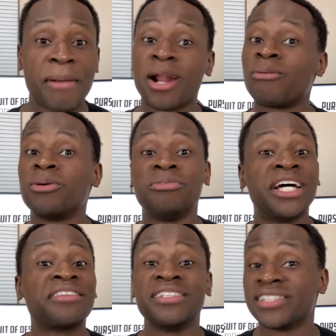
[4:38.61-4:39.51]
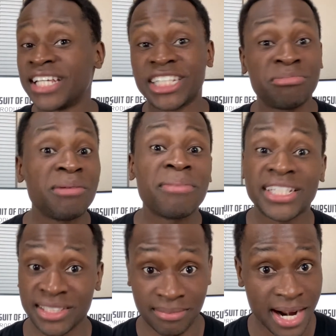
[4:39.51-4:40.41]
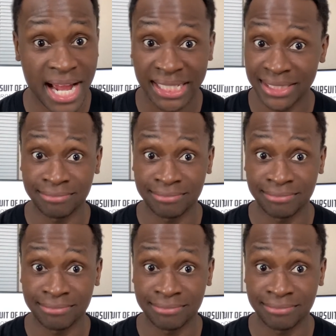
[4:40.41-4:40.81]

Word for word: I don't want nothing to catch me by surprise.